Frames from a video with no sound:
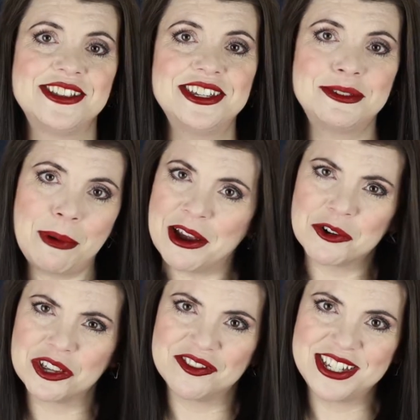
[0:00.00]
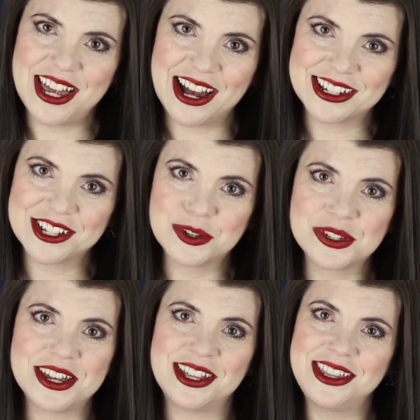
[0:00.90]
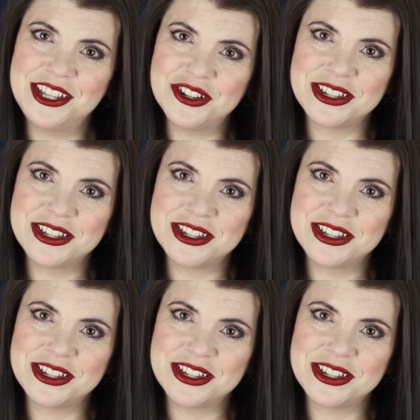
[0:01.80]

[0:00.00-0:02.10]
The spiral of suck goes a little